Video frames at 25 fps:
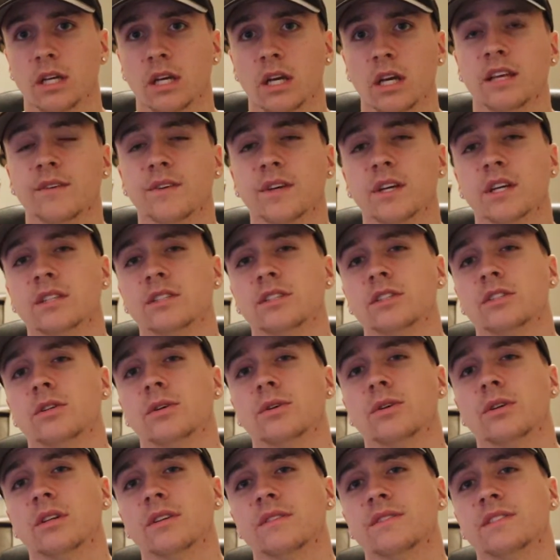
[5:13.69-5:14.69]
giving us a
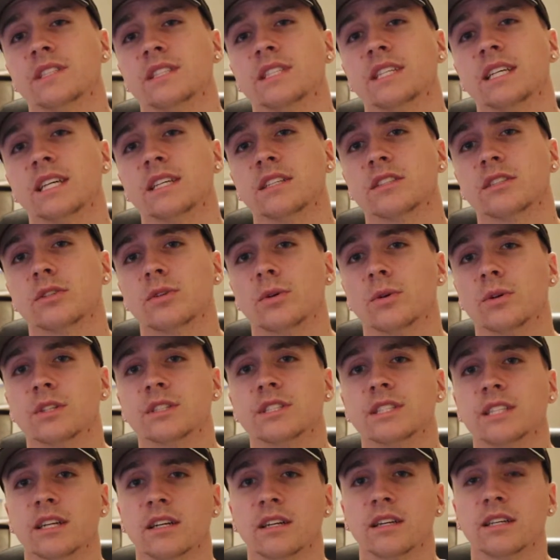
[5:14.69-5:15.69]
total of 6
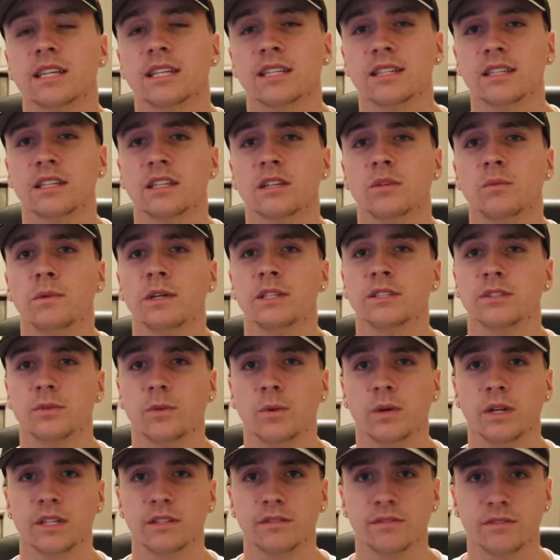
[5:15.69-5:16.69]
Corsair
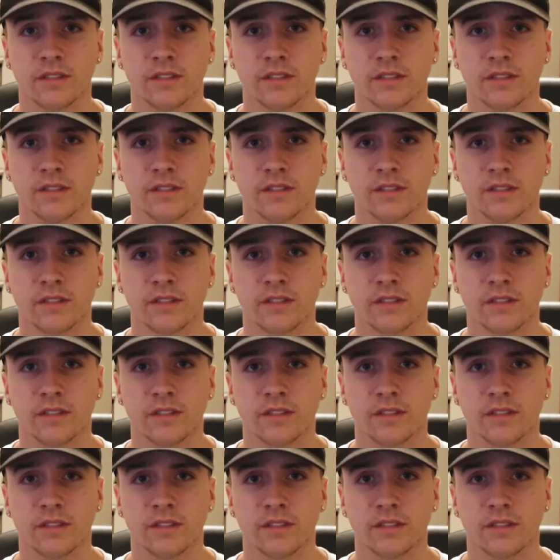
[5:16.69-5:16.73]
LL120